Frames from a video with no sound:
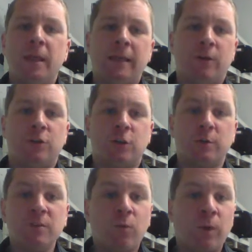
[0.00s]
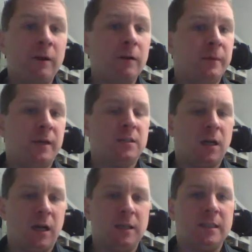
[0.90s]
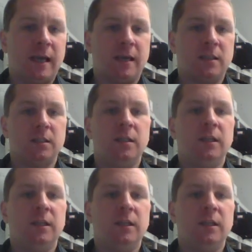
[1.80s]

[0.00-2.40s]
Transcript: Now, in terms of where it makes contact,